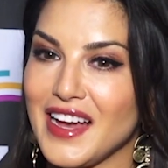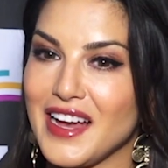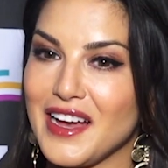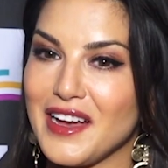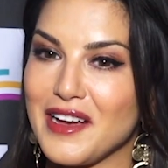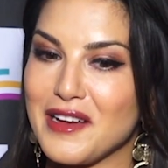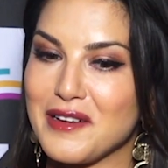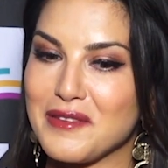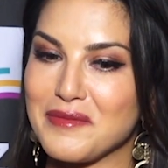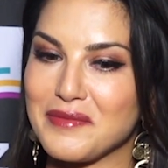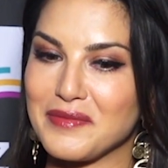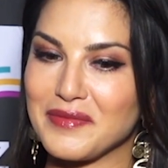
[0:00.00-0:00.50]

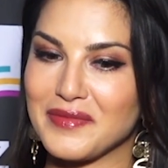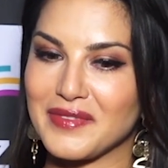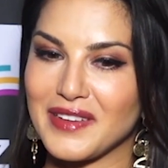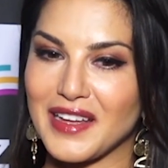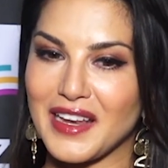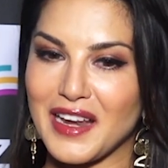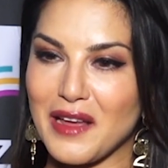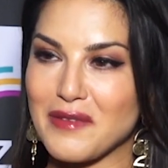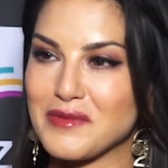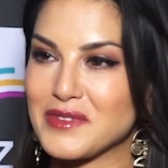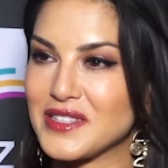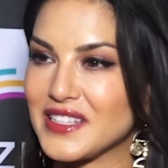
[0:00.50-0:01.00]

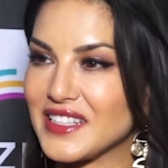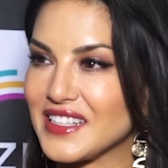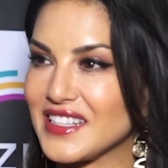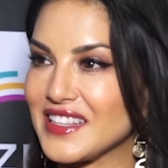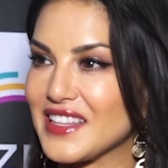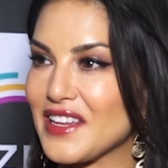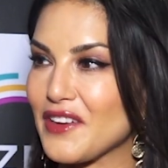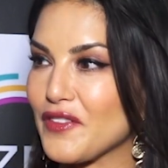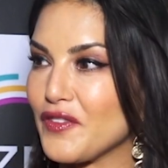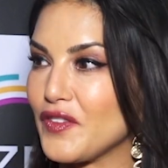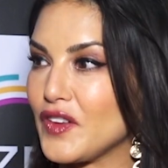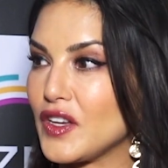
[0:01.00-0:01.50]
And I'm
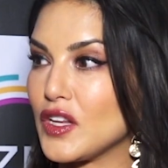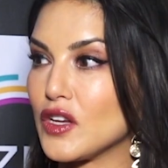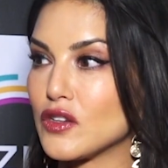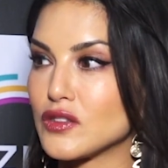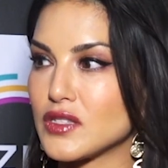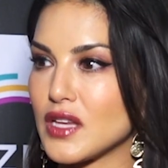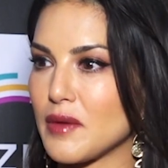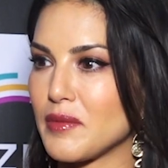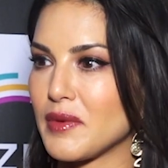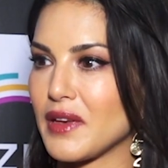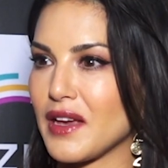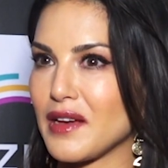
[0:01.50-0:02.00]
sitting there
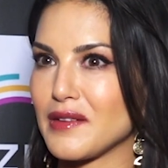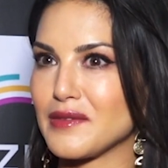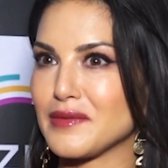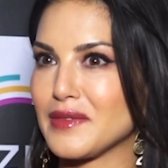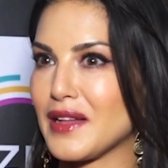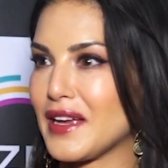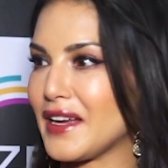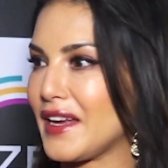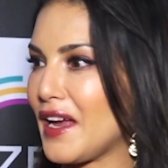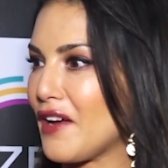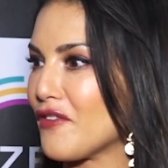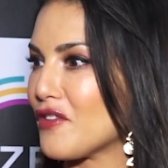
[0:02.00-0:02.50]
videotaping. I'm
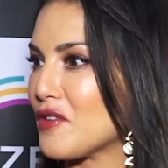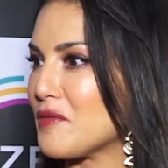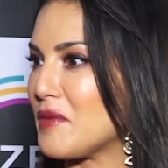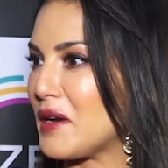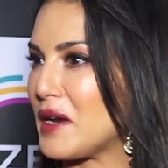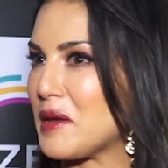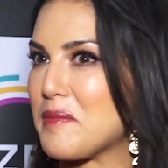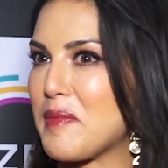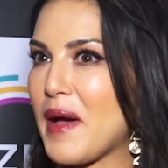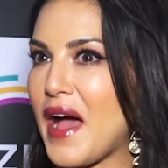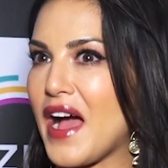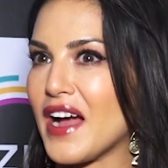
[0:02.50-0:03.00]
like,
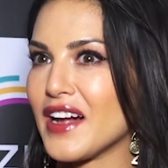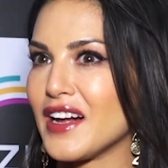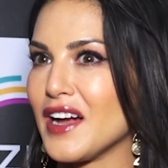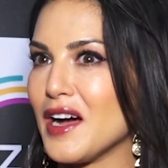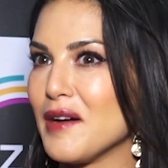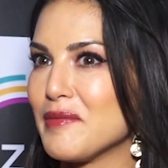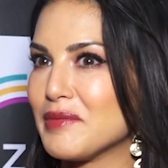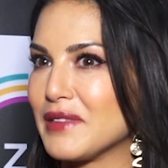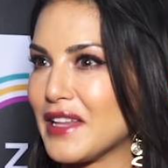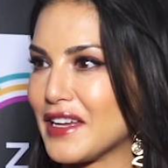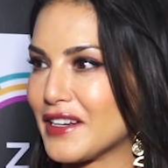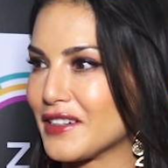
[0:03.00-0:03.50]
everybody back
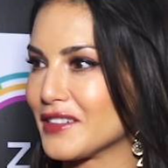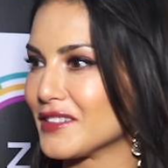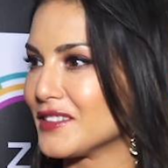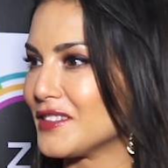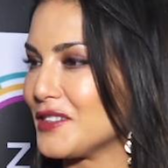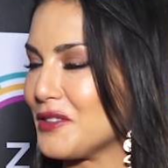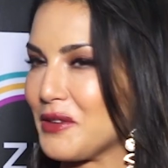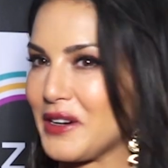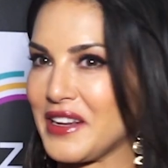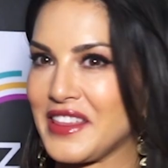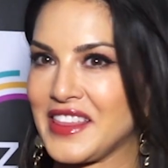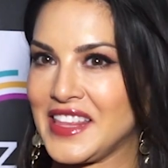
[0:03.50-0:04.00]
up, let her
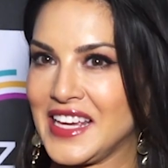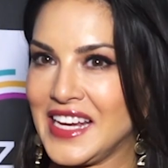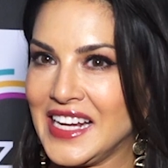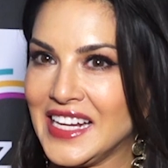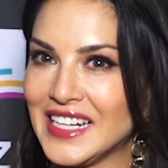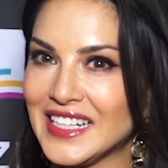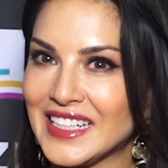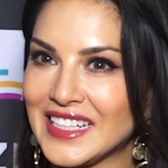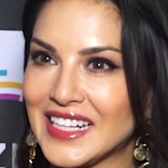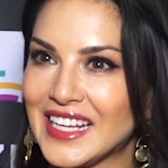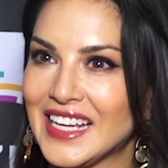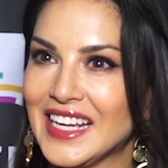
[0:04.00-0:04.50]
do her
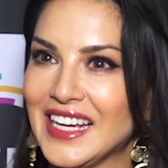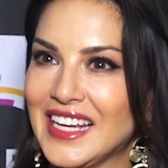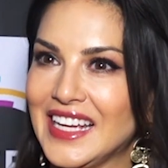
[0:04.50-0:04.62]
thing.